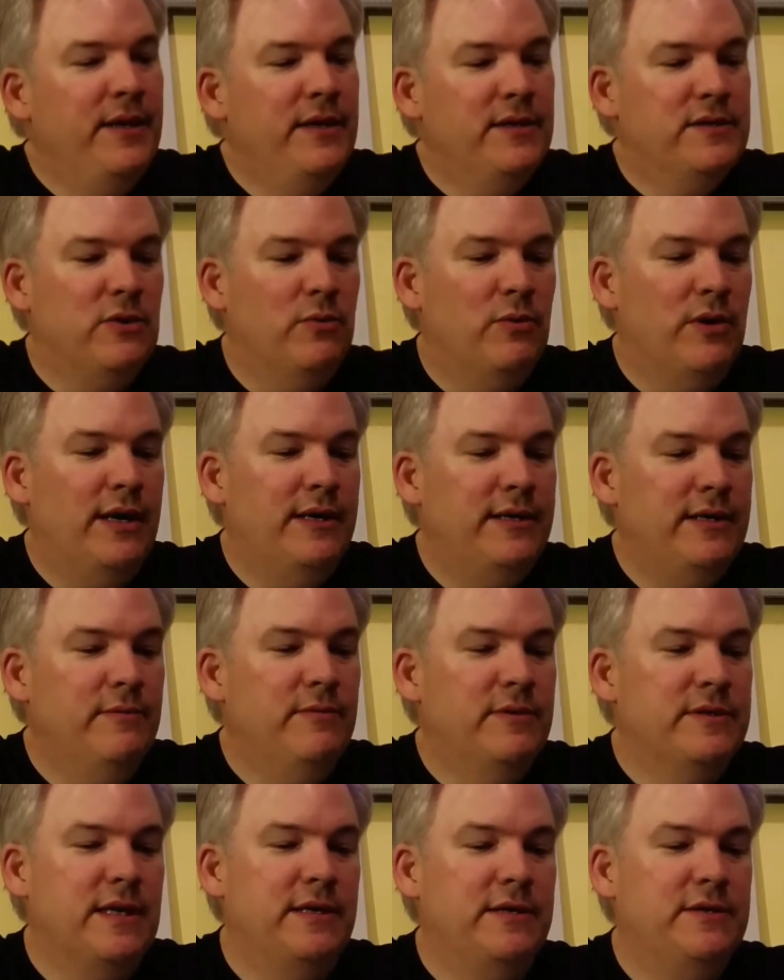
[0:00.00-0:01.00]
So what I did
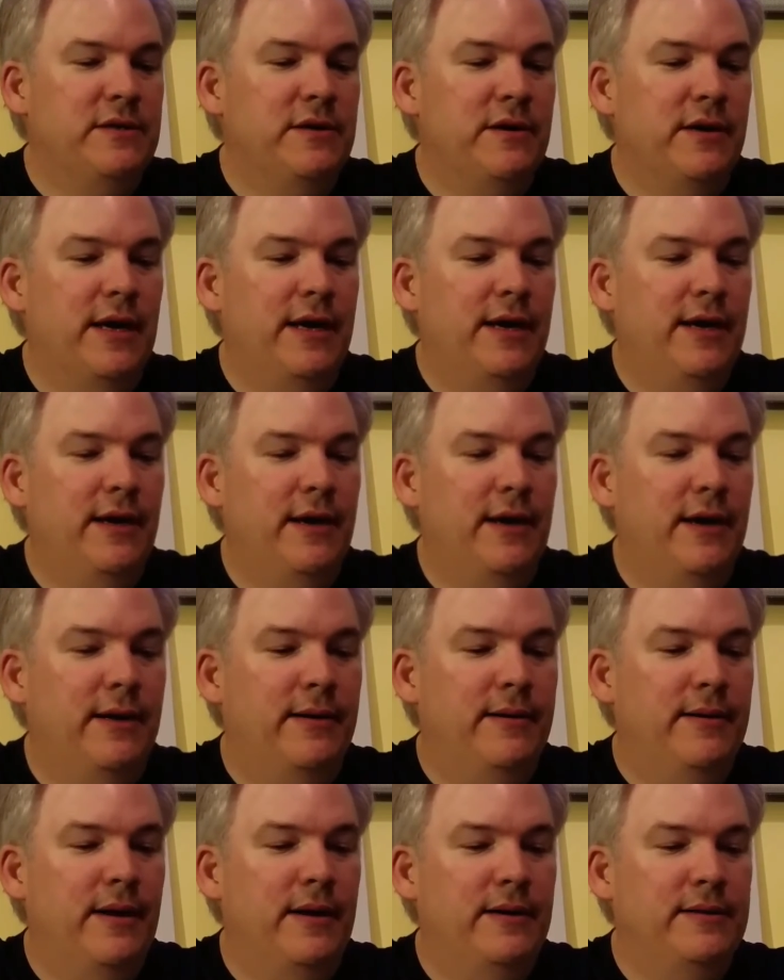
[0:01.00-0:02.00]
was I took
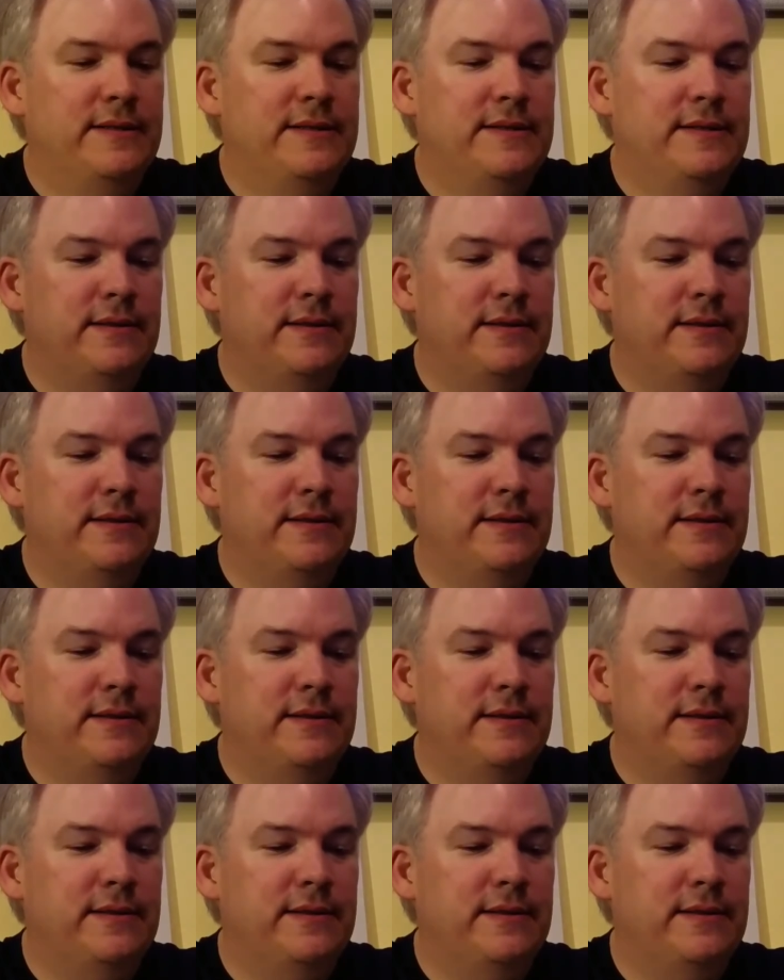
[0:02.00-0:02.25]
a